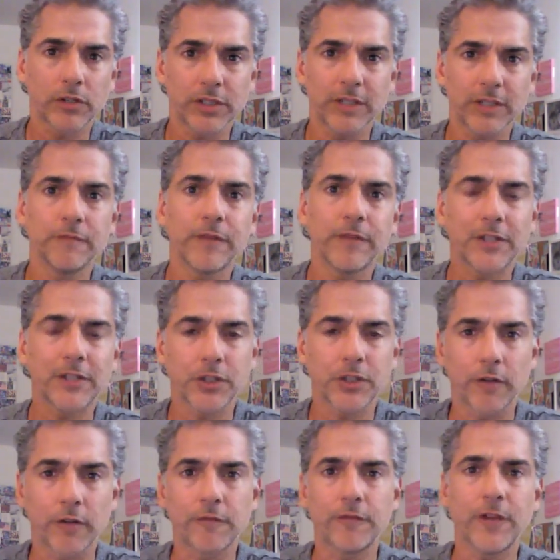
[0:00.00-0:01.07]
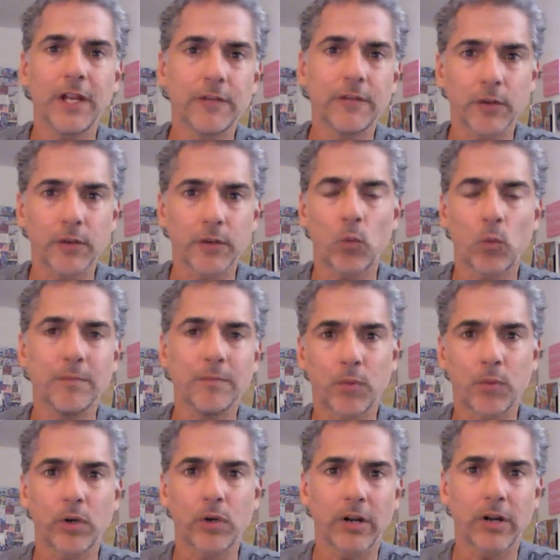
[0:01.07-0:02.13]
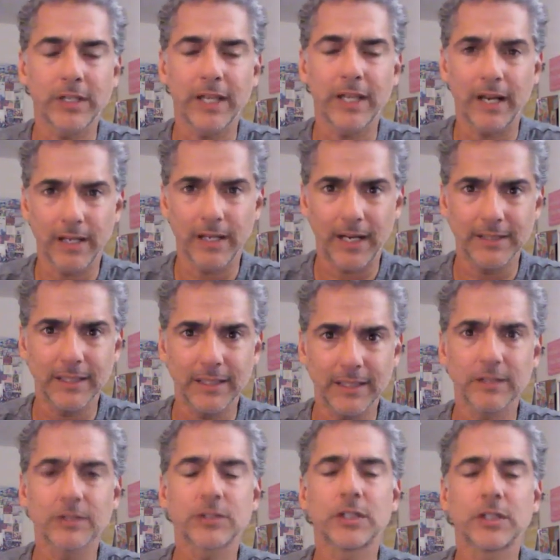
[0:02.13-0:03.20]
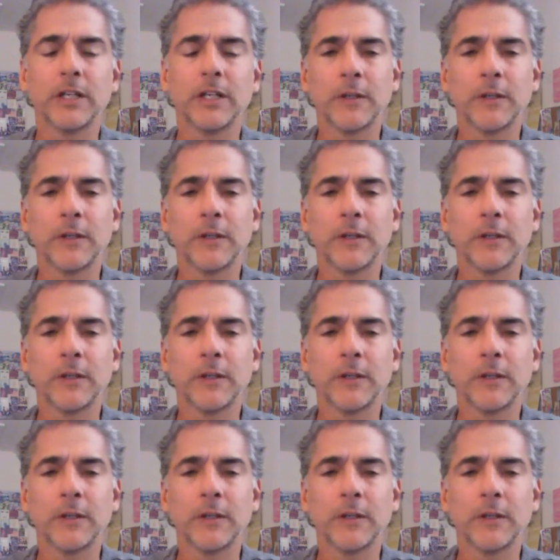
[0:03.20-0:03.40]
to invest in our favorite whiteboard ideas,